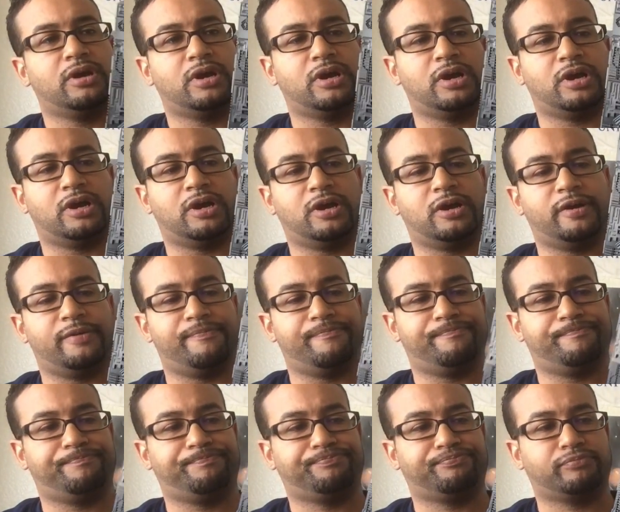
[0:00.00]

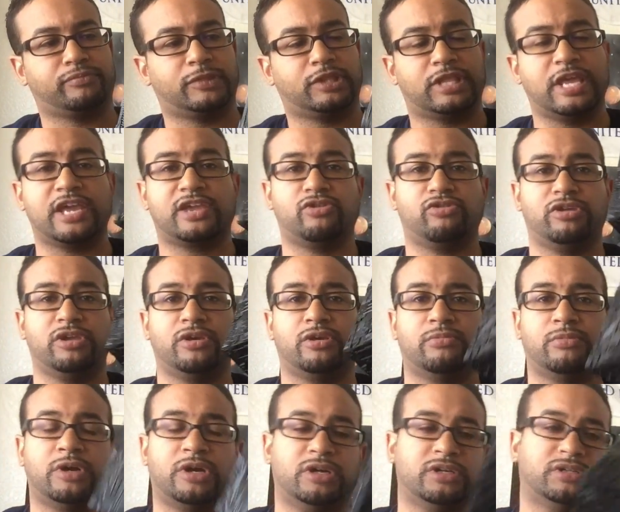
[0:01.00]
Thank you,
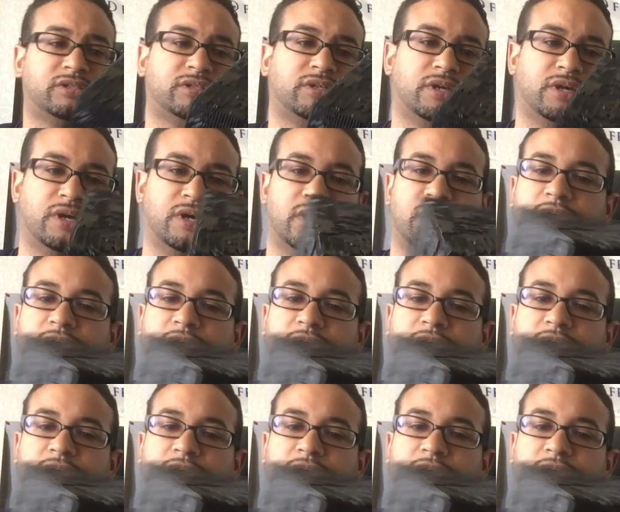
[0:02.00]
Eaglemoss.